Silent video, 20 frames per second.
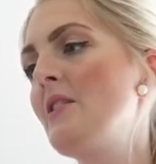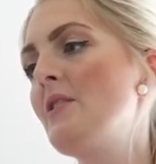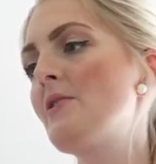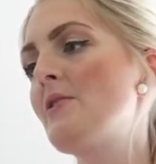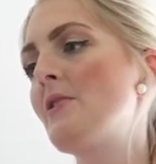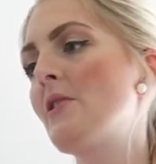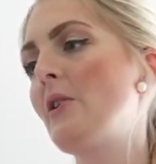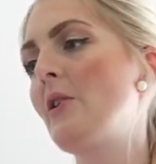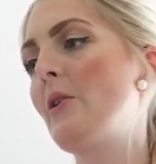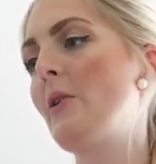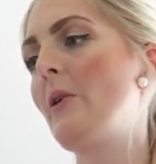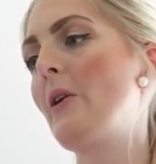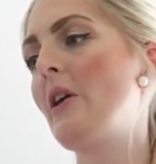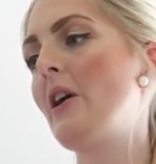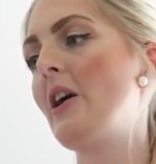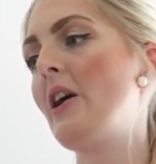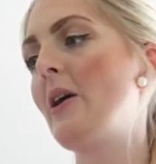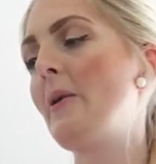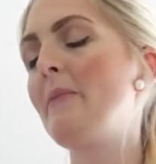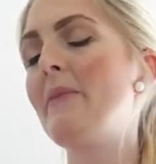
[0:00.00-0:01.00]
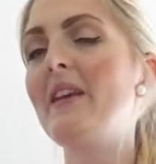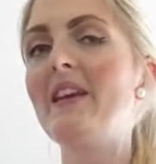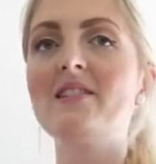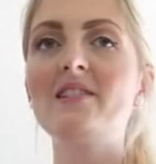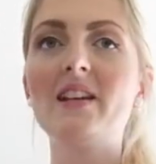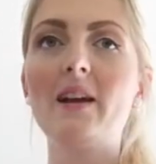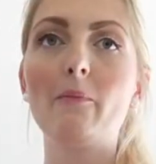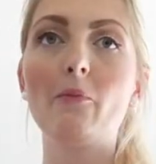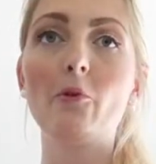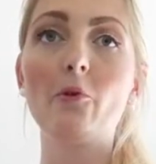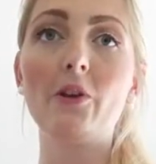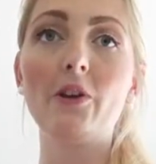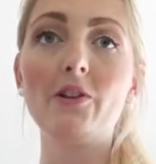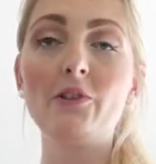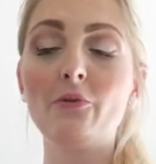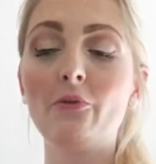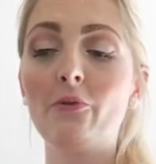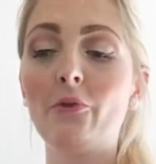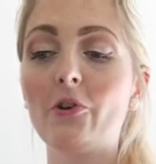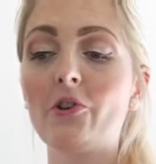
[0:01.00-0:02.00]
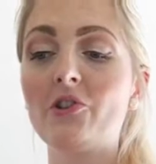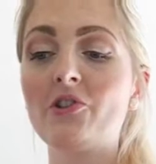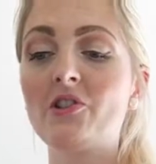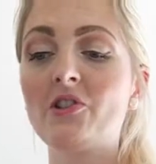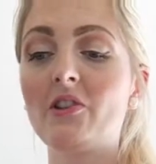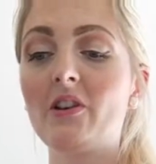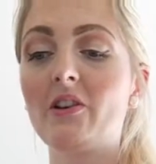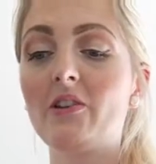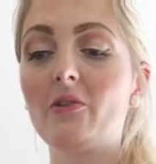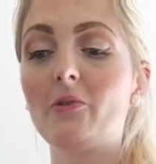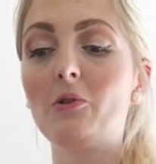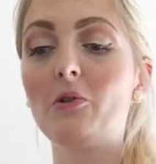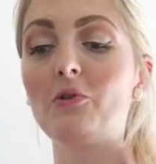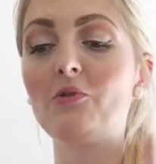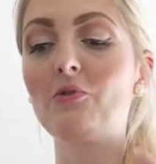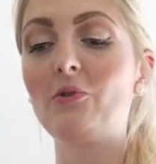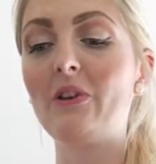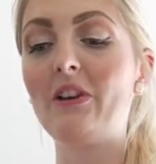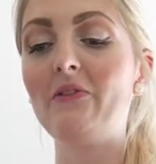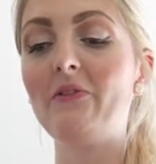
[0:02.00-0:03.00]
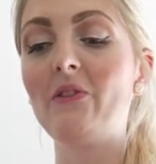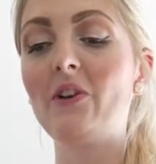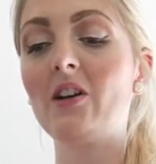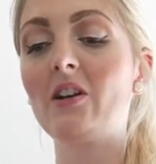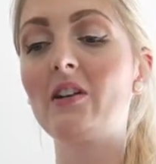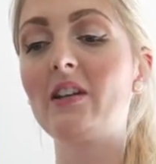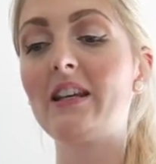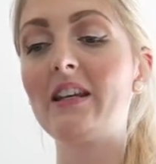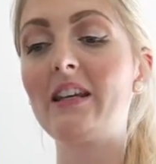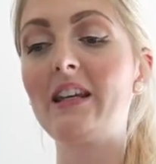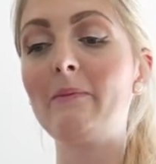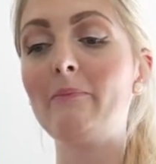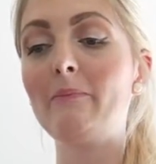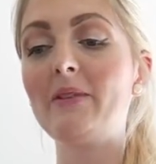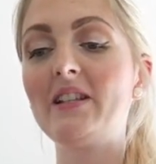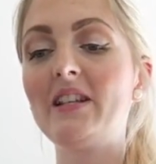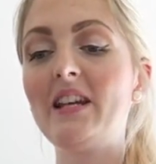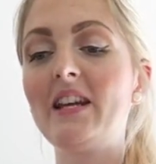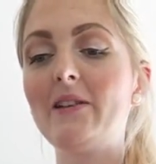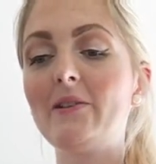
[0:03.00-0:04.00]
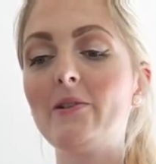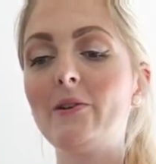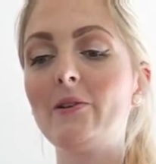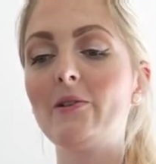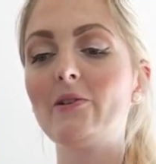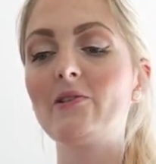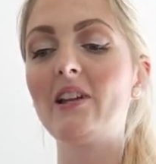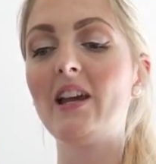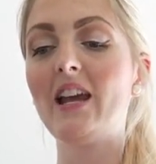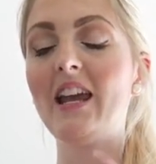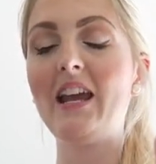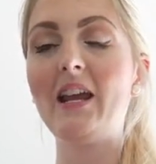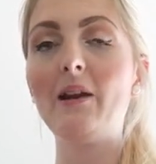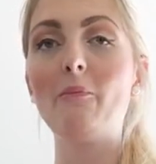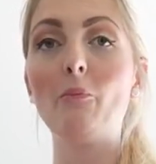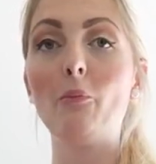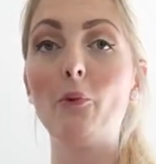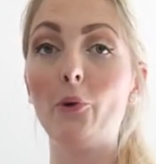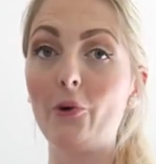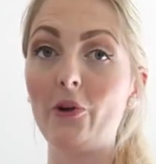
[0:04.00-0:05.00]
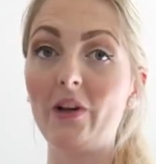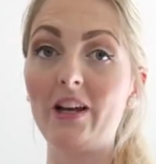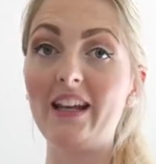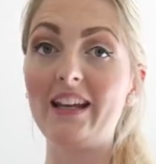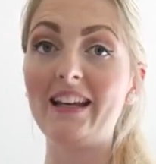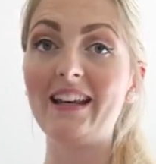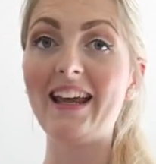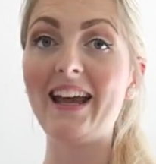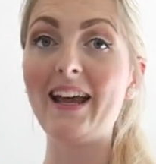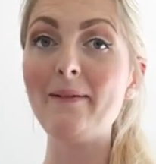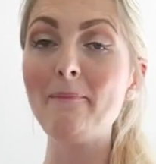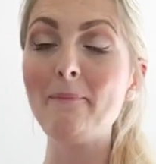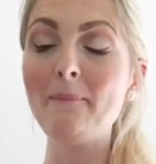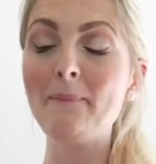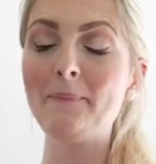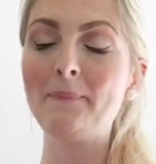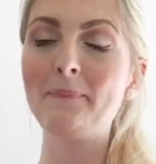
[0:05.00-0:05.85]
So um, yes, I'm going to first start off with cutting the potatoes and boiling them.